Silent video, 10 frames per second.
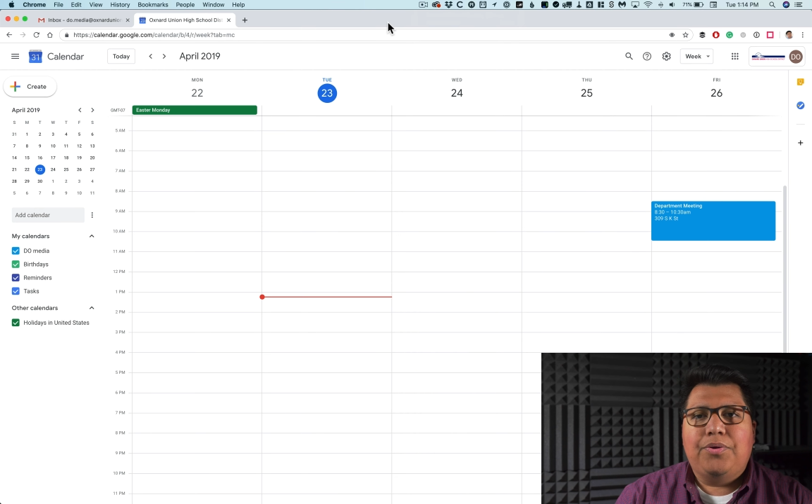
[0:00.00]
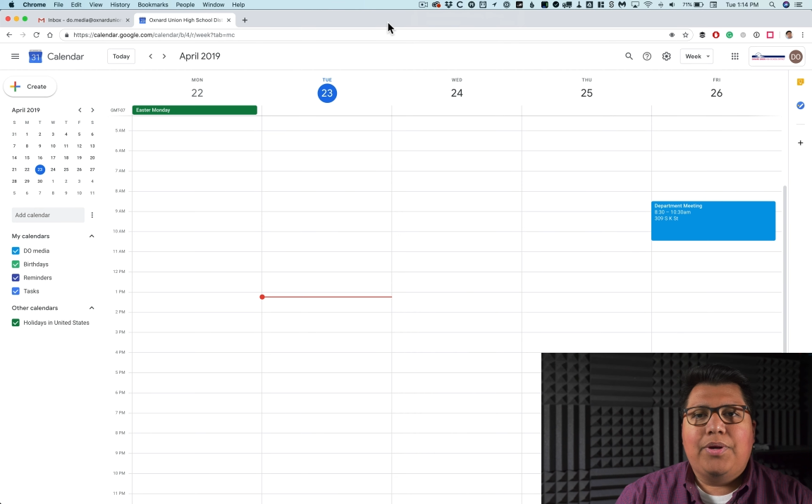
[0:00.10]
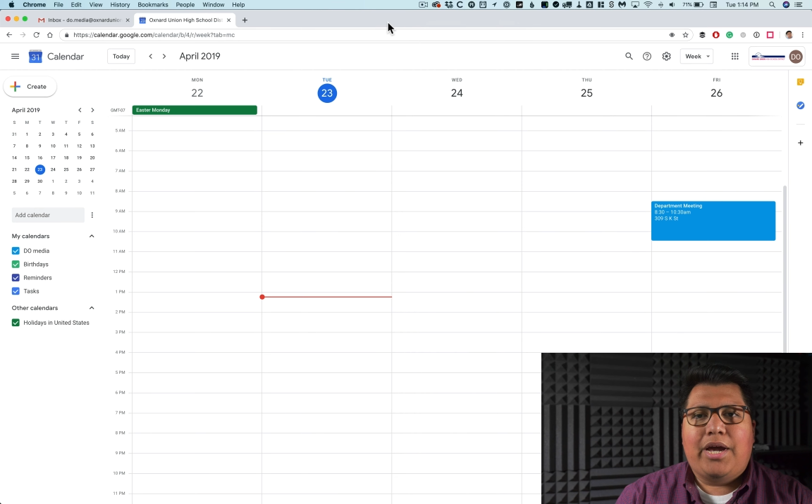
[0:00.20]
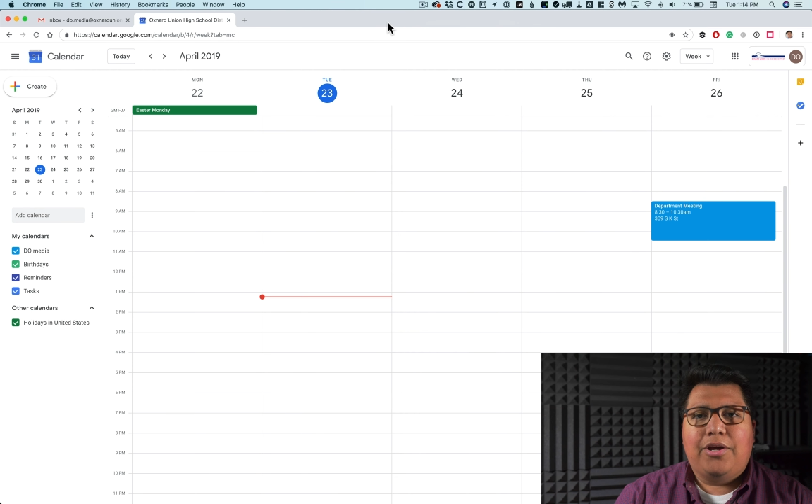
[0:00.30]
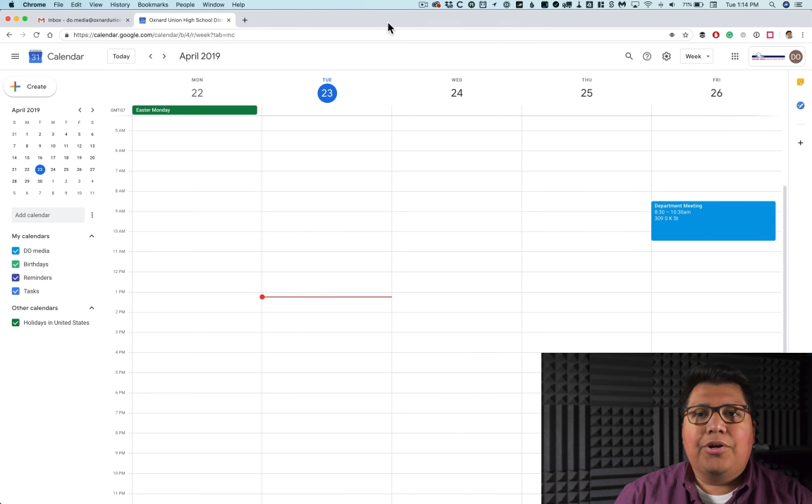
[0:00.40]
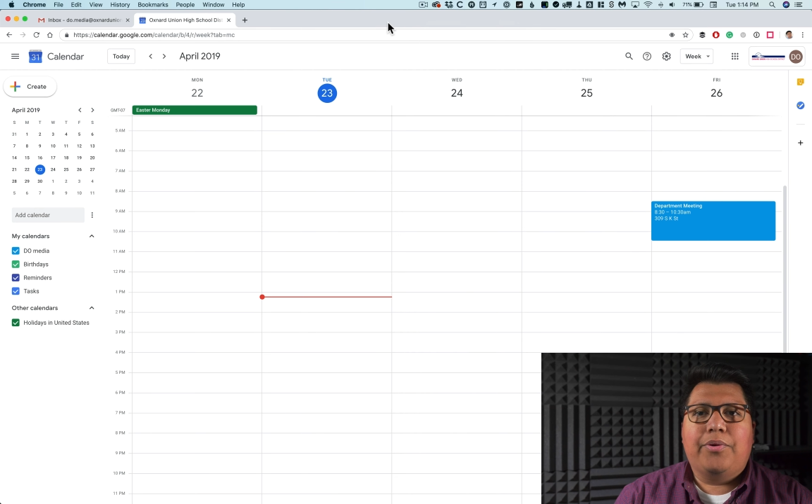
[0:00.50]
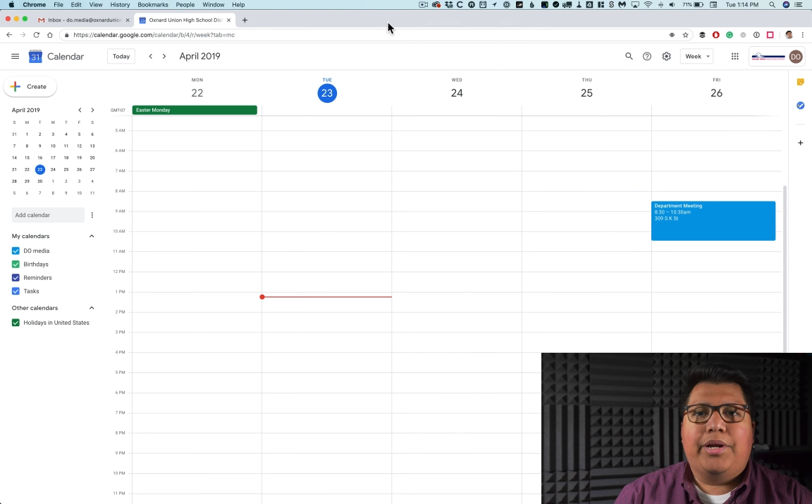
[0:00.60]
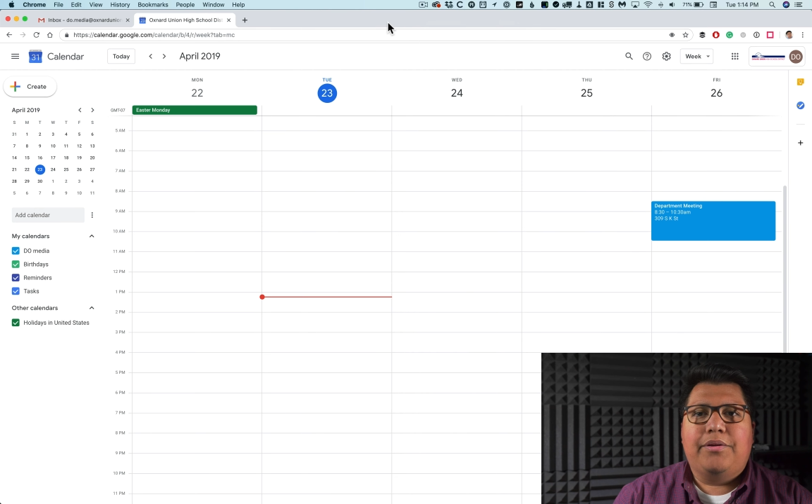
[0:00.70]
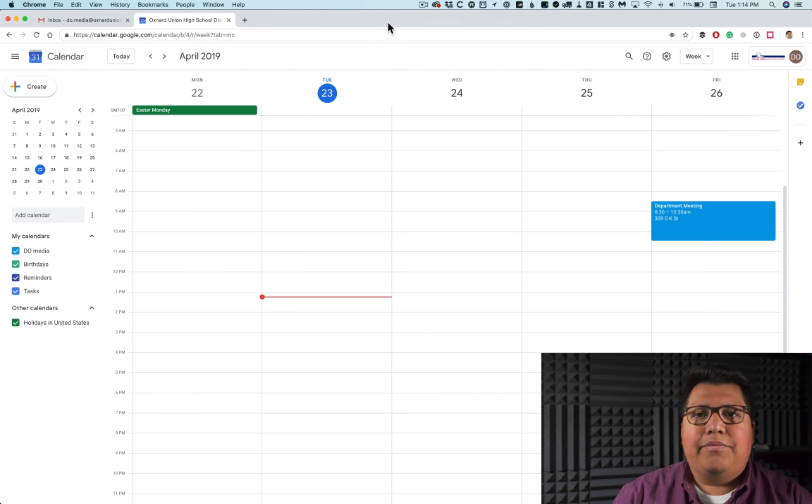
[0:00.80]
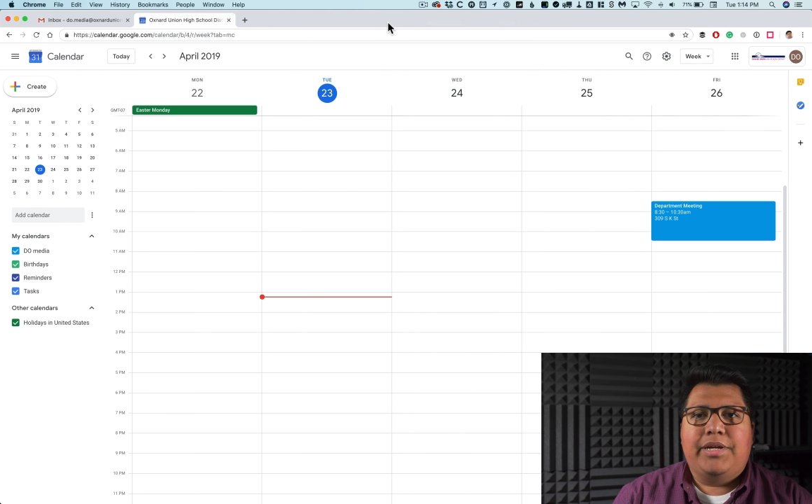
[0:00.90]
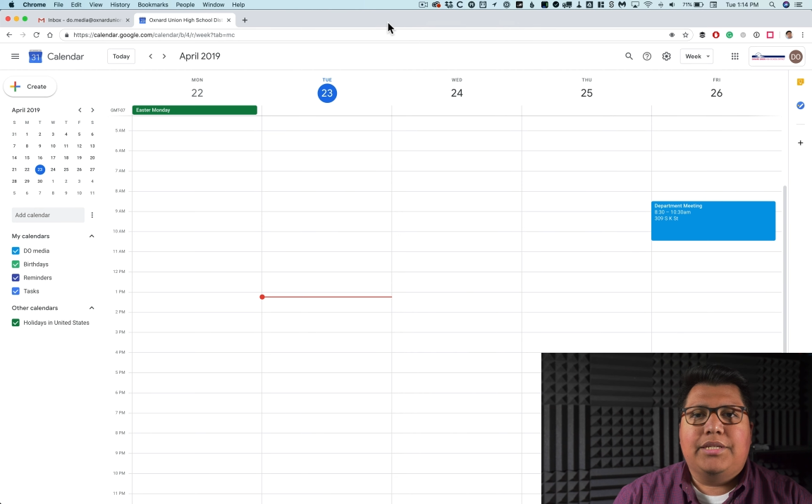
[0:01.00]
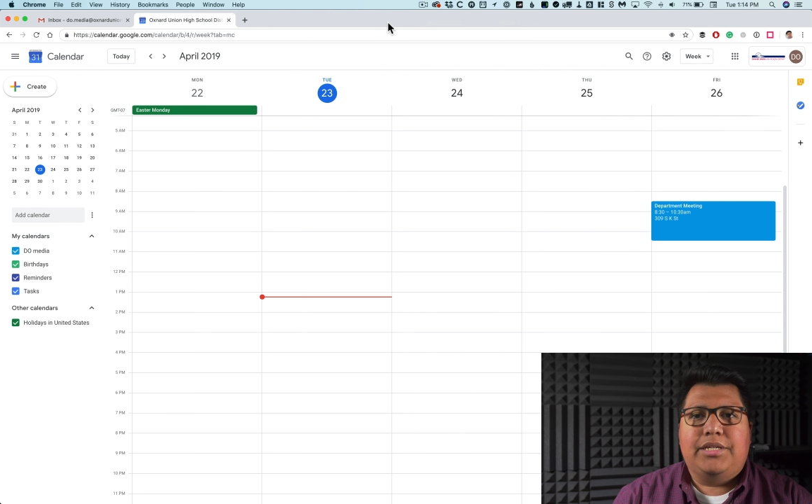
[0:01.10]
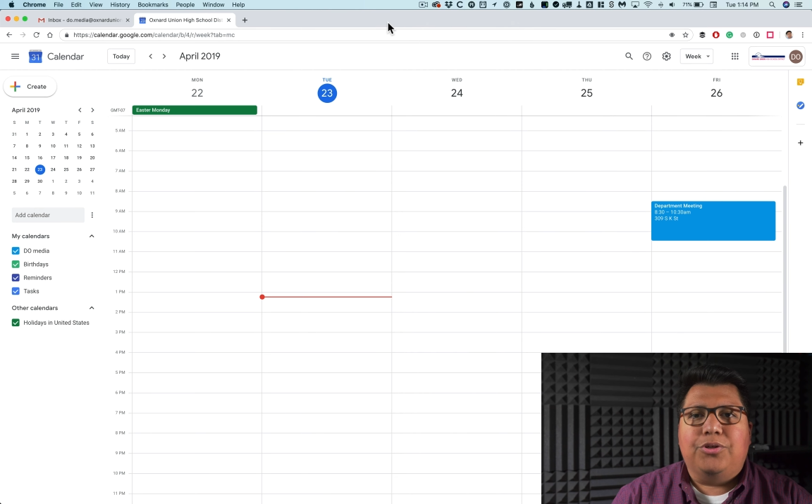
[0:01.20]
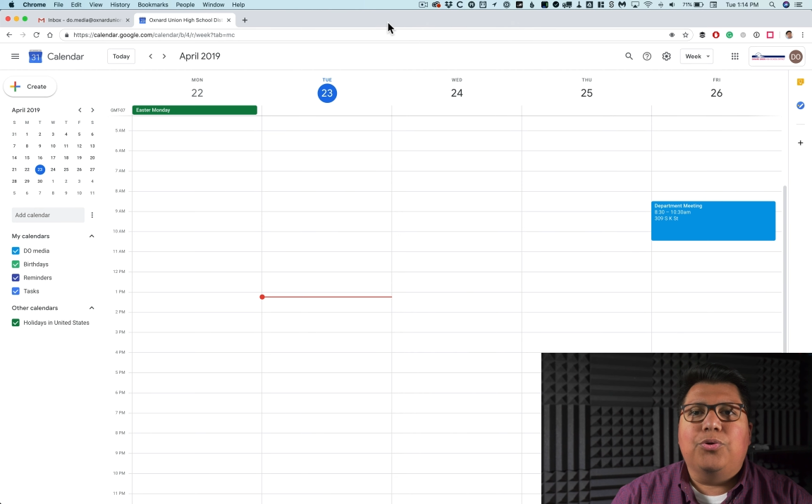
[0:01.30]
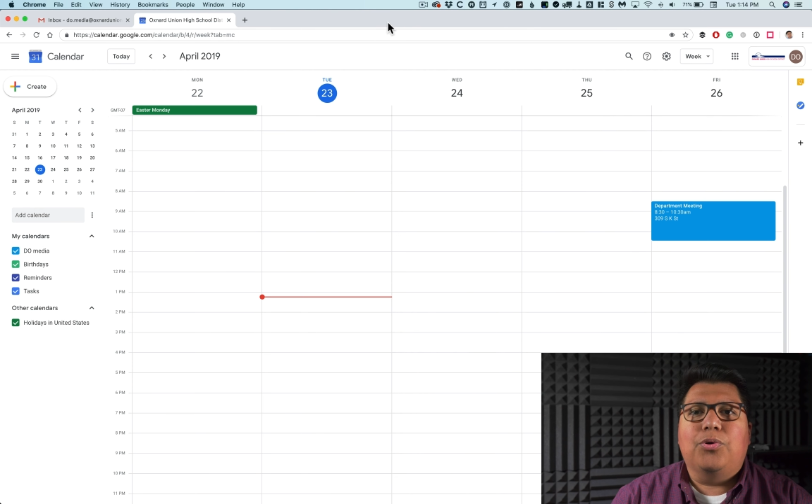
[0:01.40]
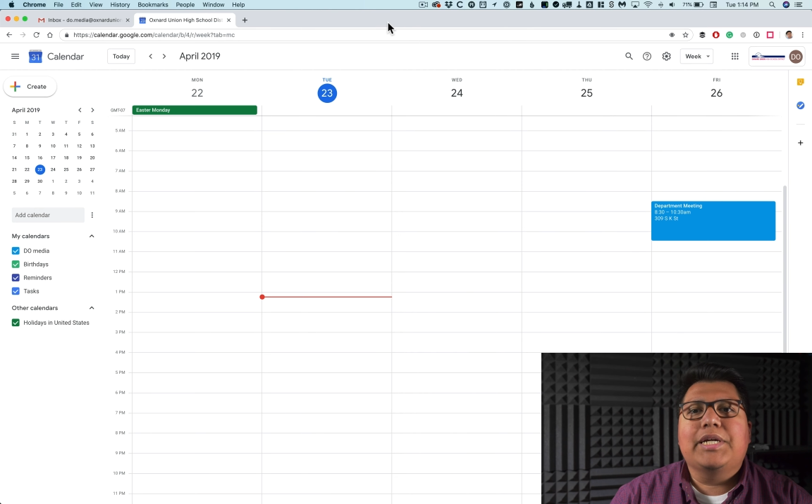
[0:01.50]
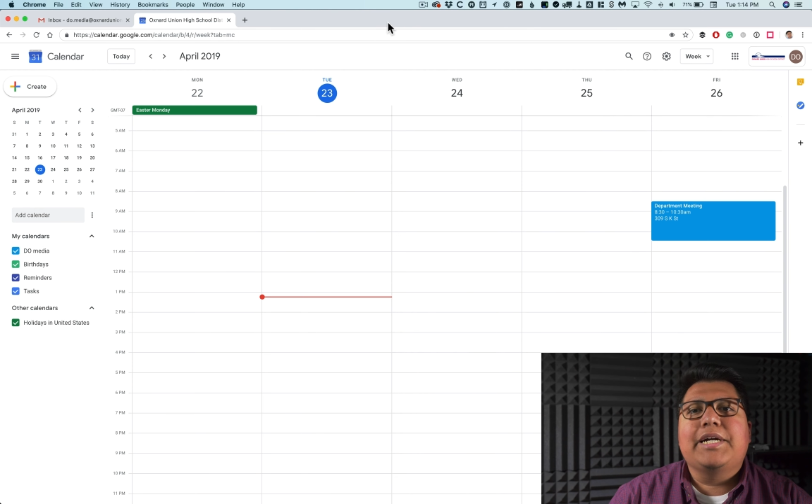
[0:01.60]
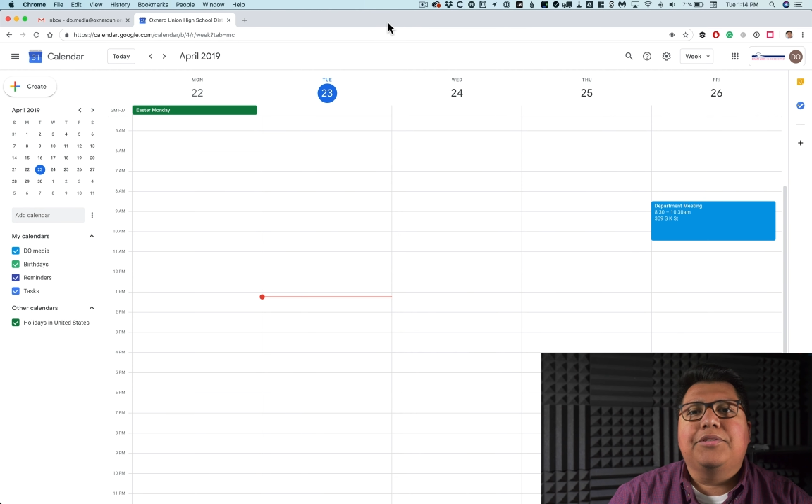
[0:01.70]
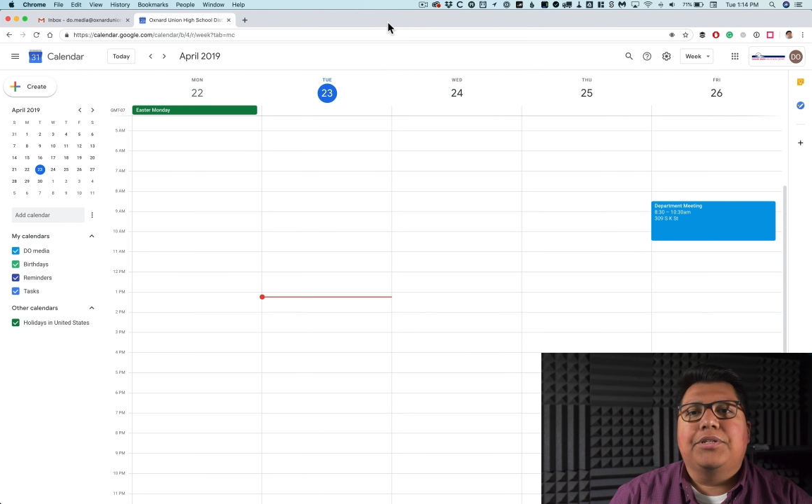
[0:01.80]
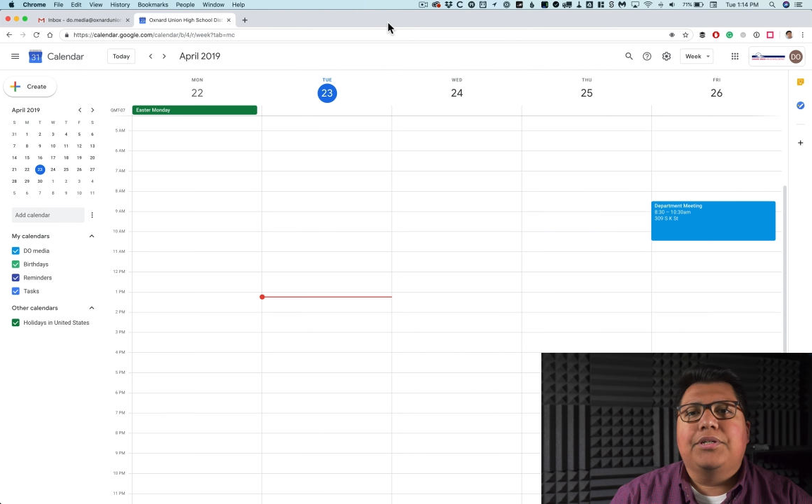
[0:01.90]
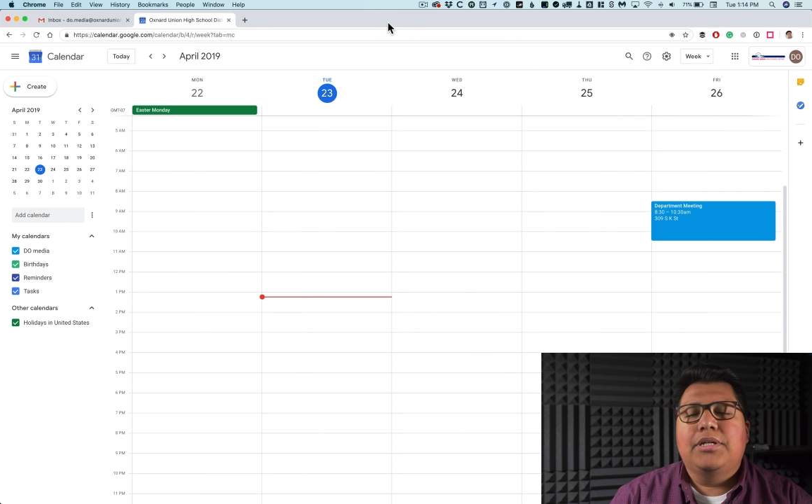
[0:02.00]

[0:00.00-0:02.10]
how to create an event in Google Calendar.